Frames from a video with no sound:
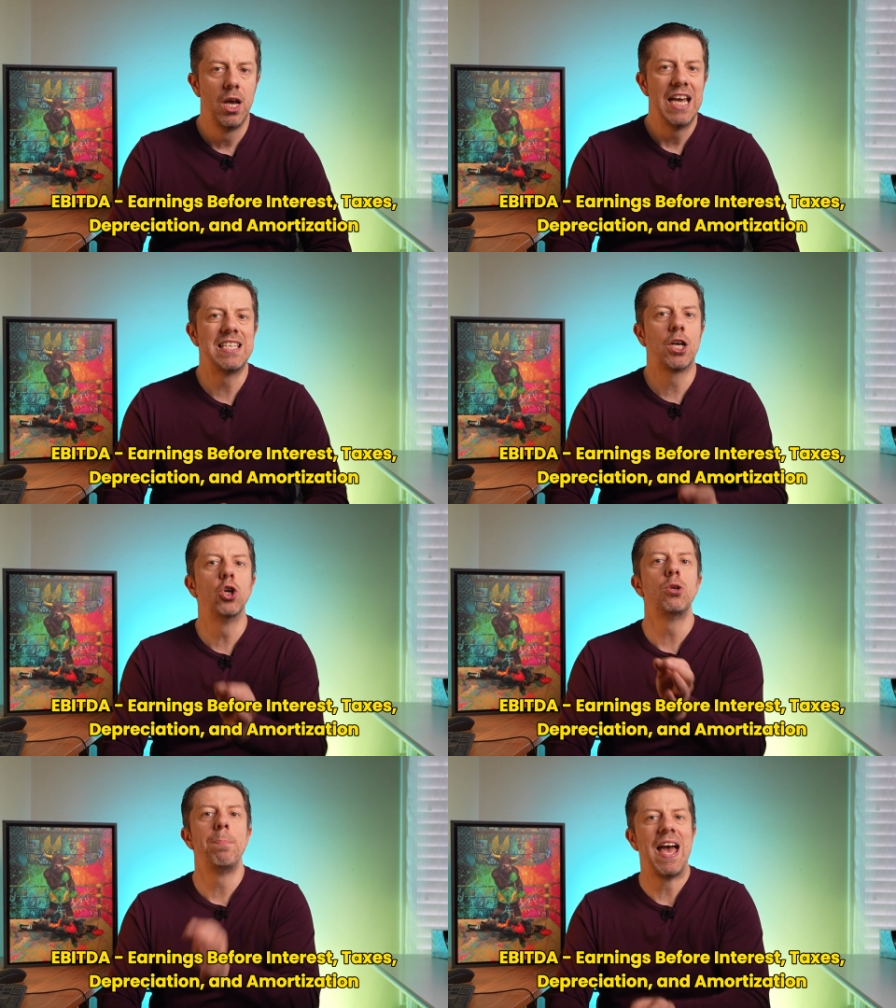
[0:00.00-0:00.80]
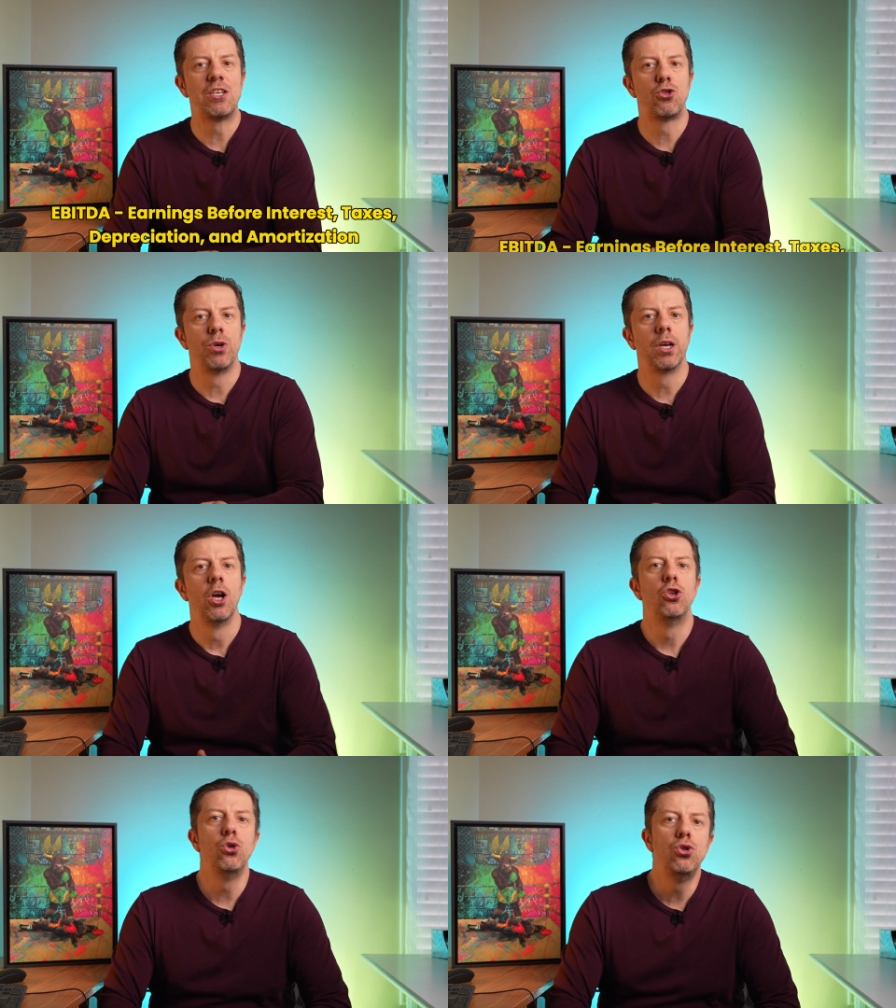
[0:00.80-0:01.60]
is a good metric
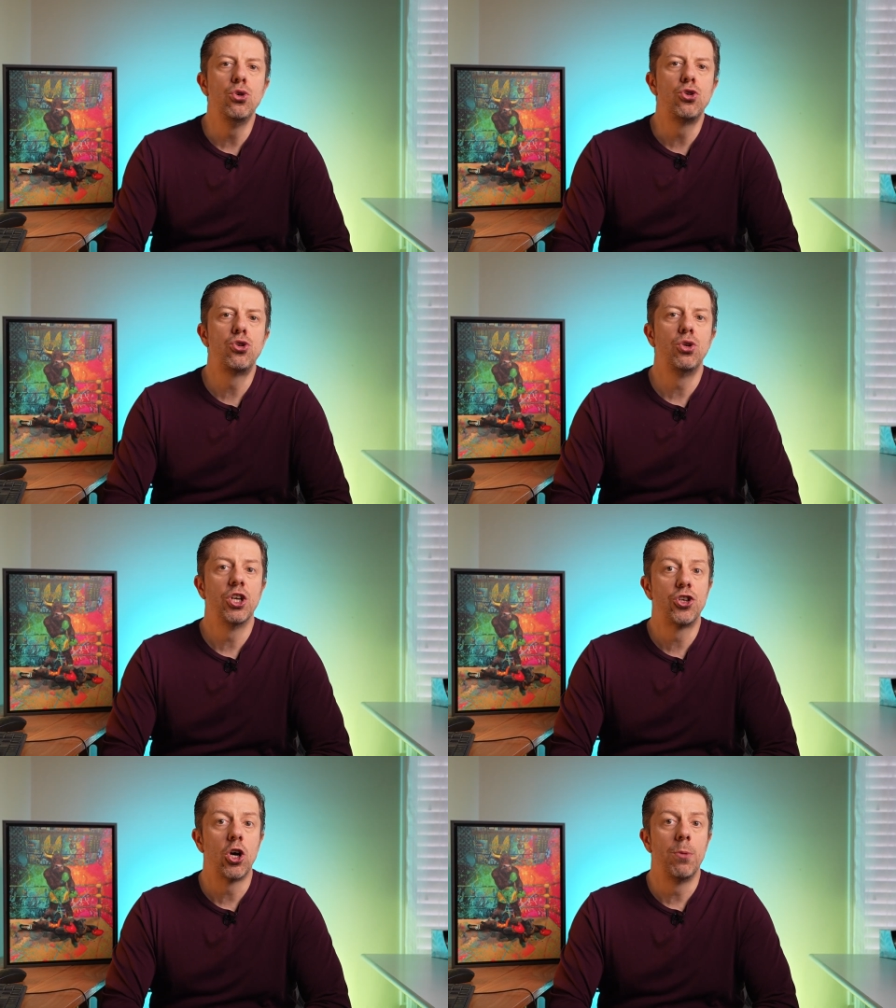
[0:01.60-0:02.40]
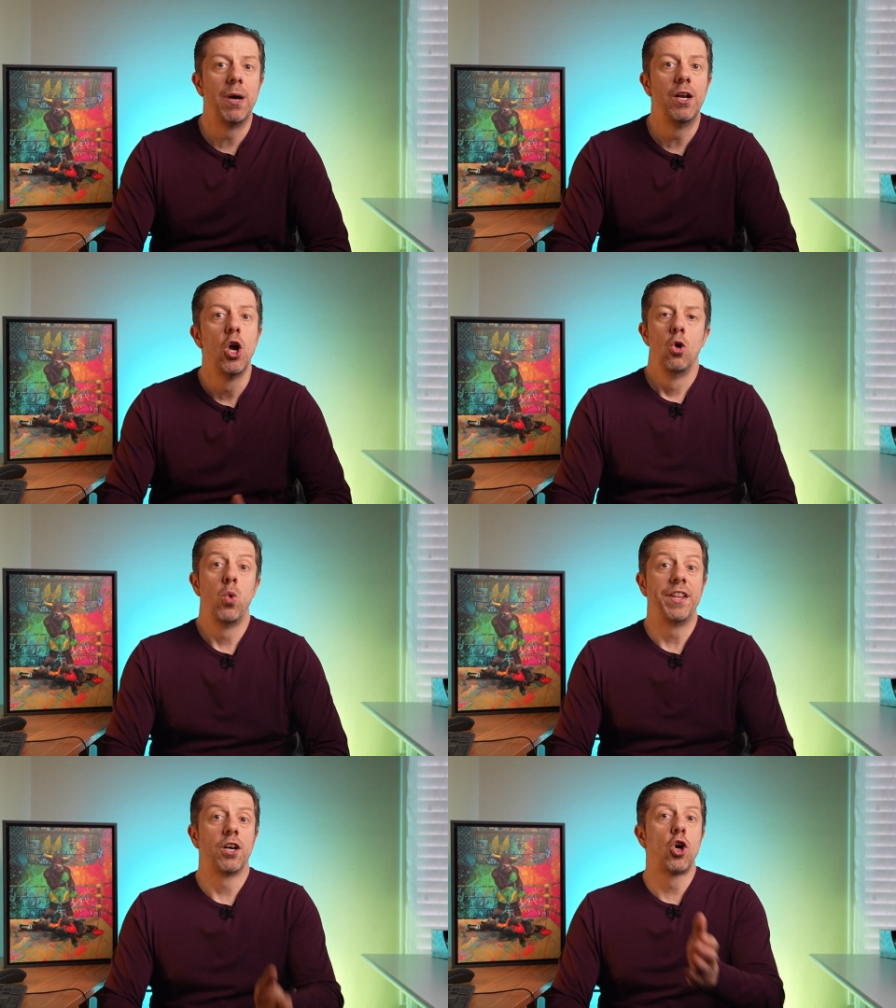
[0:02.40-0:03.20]
to use to determine
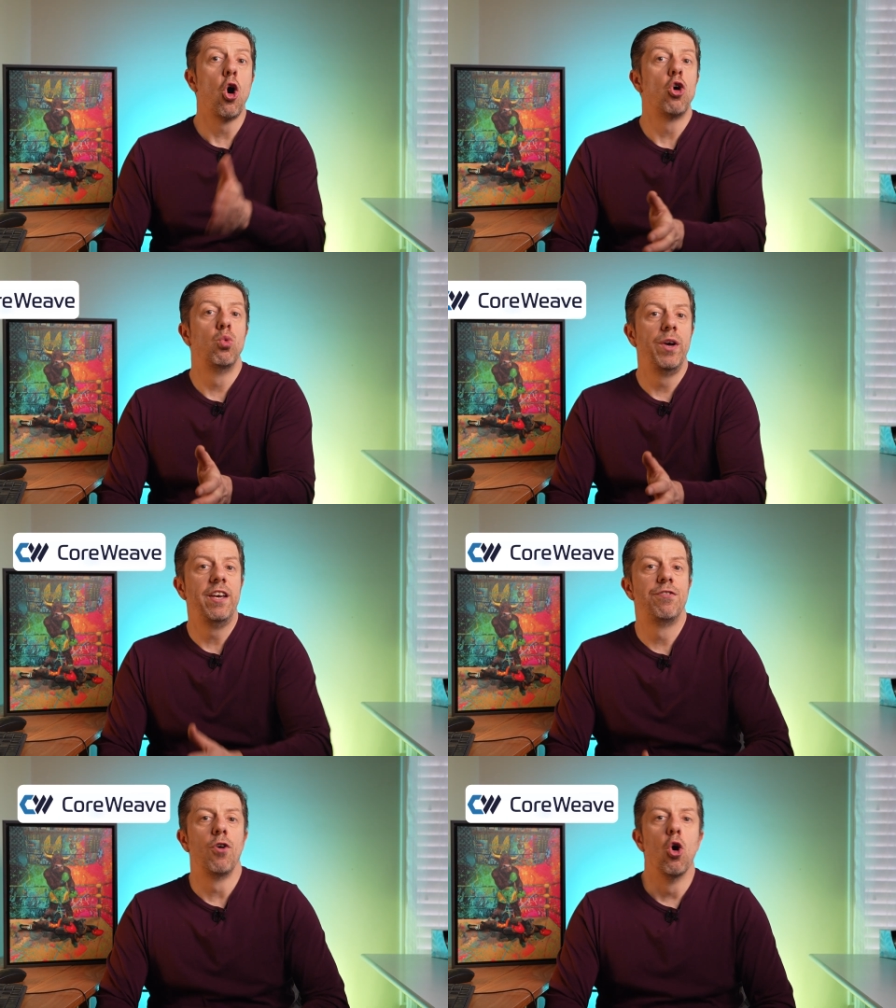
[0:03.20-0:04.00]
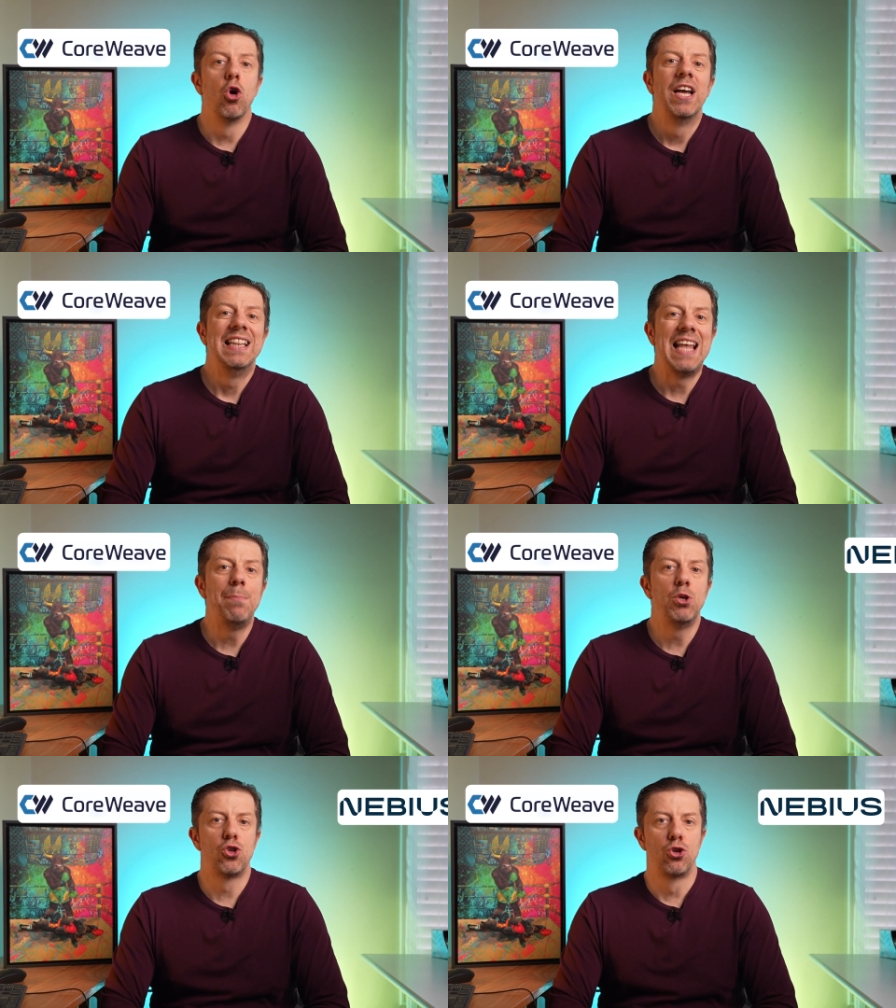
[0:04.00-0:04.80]
whether CoreWeave or
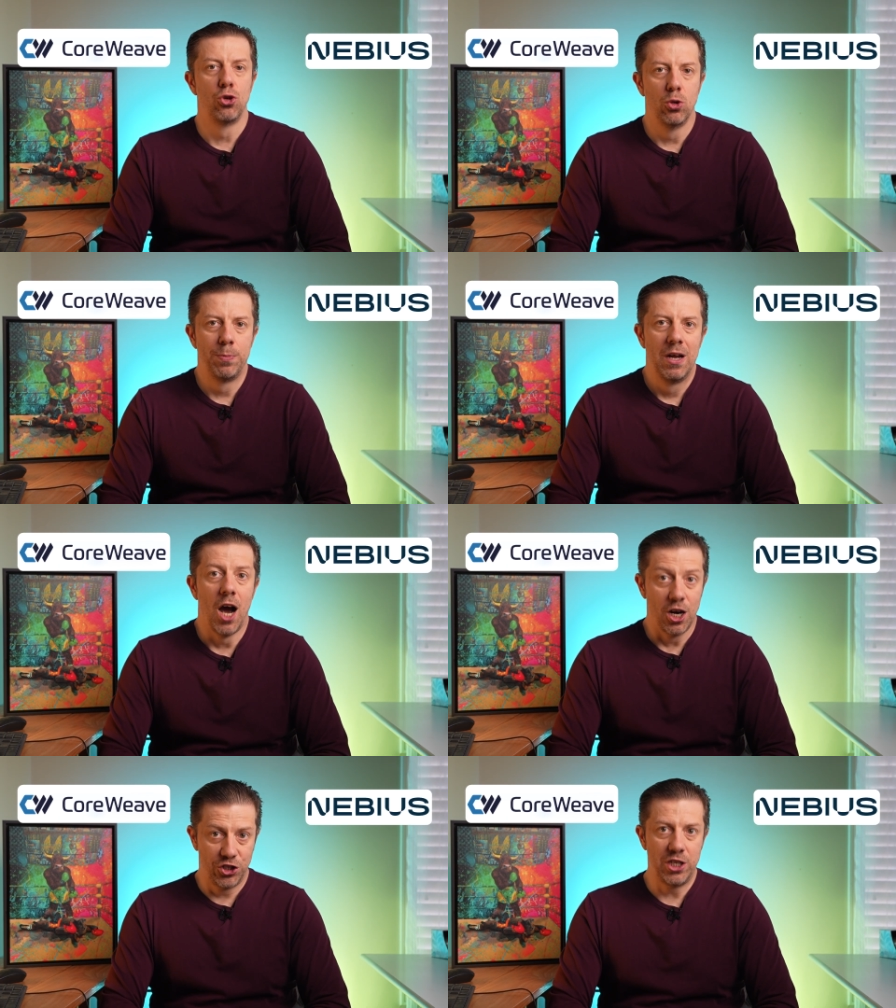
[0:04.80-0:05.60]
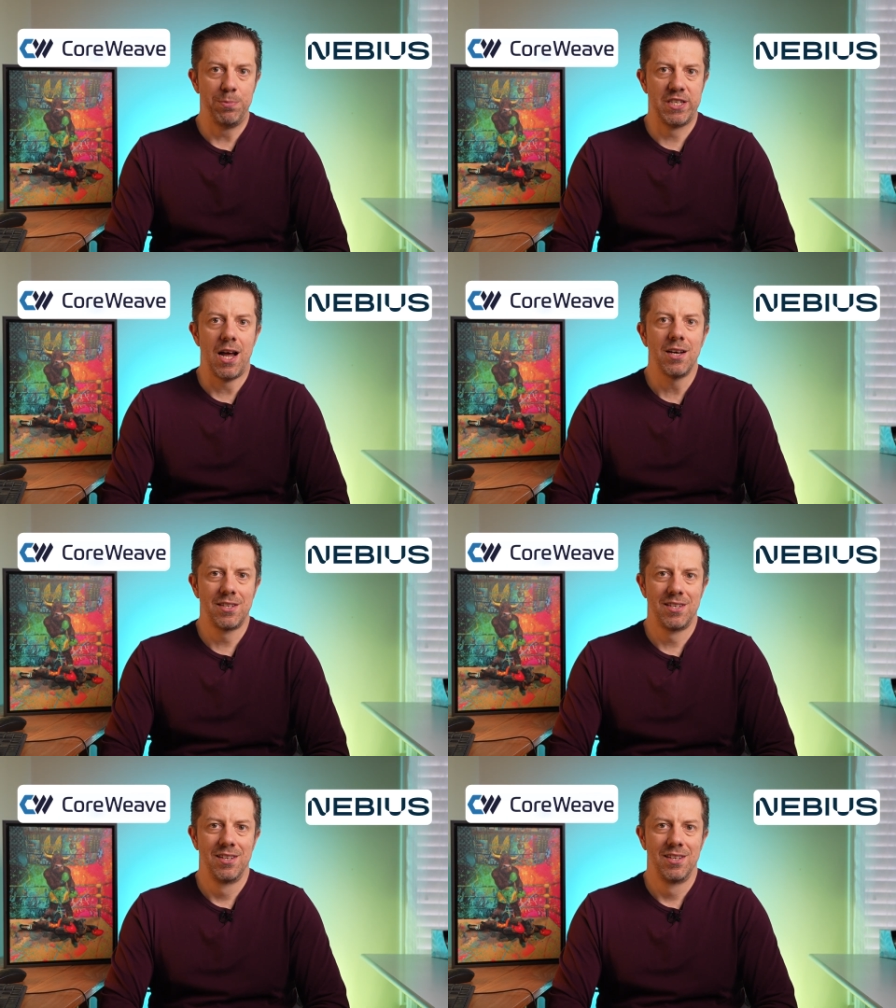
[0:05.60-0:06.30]
Nebius Group are cheap stocks?